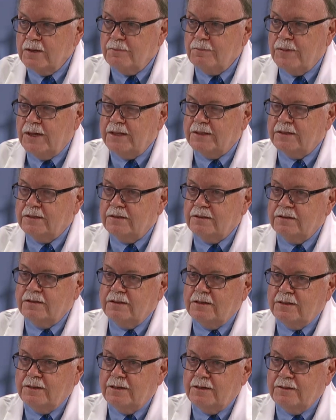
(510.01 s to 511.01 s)
But
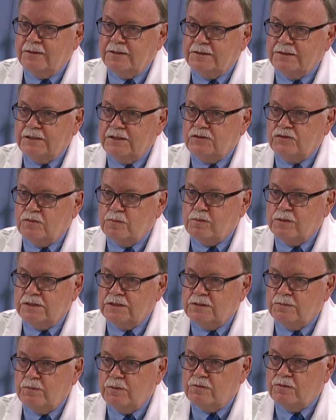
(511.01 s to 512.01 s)
the essential
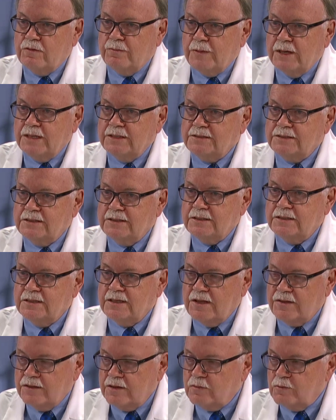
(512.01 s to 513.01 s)
principle remains that
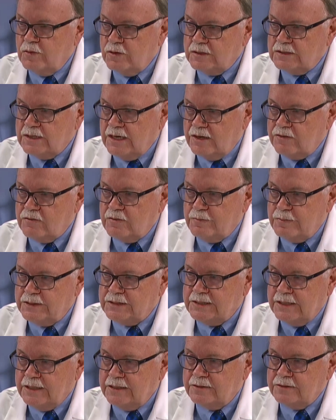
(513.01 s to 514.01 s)
nothing works
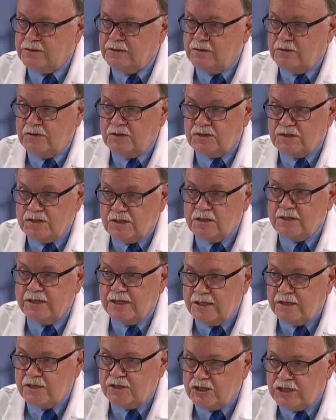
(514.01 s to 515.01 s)
100%, so you still
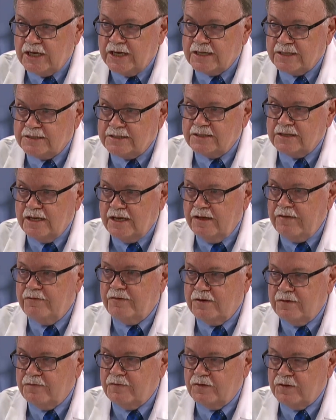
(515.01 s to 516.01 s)
need the checks, even
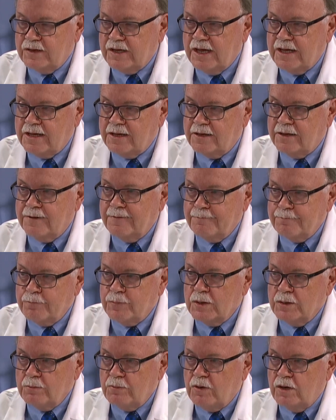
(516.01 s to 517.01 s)
if you're taking
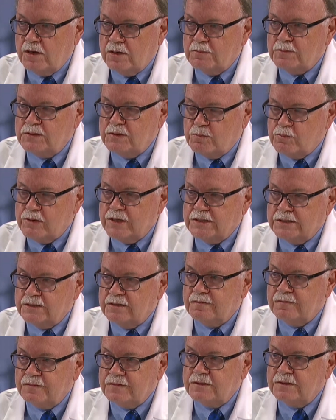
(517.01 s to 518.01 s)
polyp
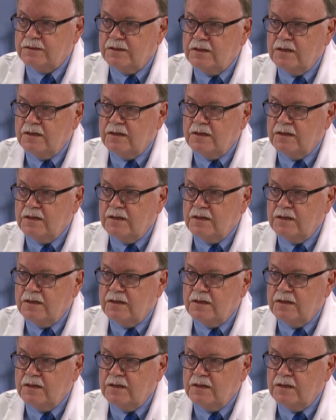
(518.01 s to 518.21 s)
suppressives.